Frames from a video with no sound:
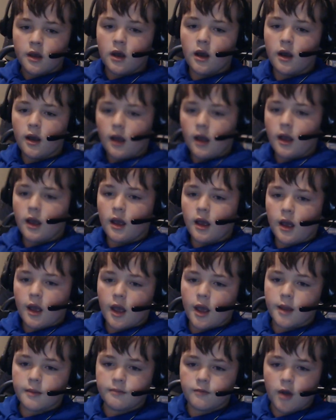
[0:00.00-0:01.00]

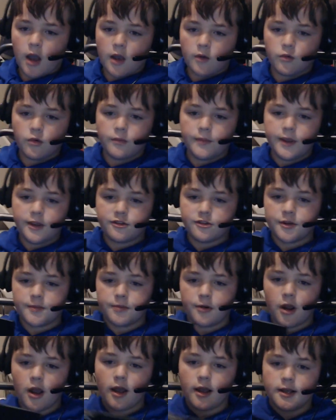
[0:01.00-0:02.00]
I will be
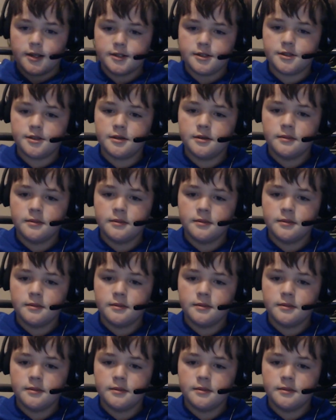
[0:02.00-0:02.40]
surprised.